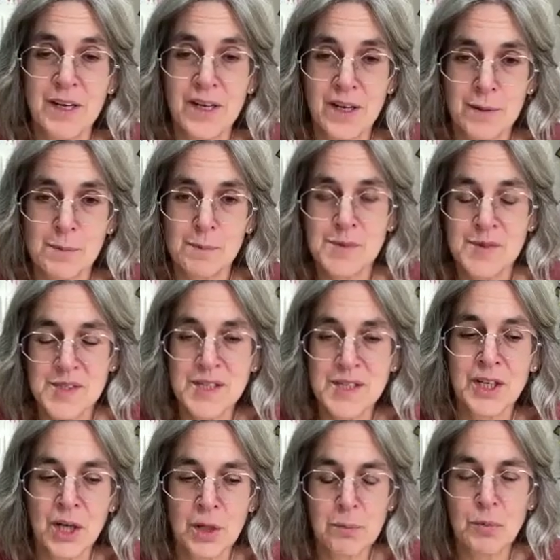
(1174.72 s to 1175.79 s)
becomes,
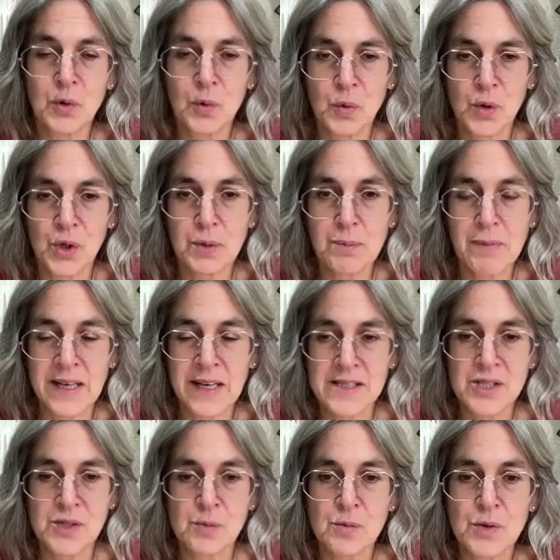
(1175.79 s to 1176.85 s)
more
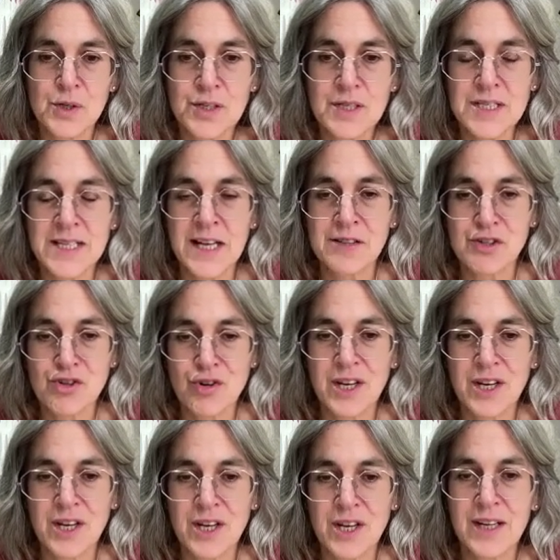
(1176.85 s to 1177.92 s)
work-based and
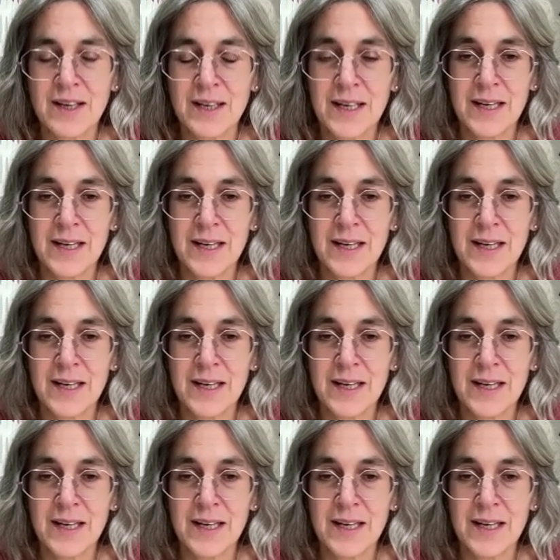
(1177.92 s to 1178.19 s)
work-centric.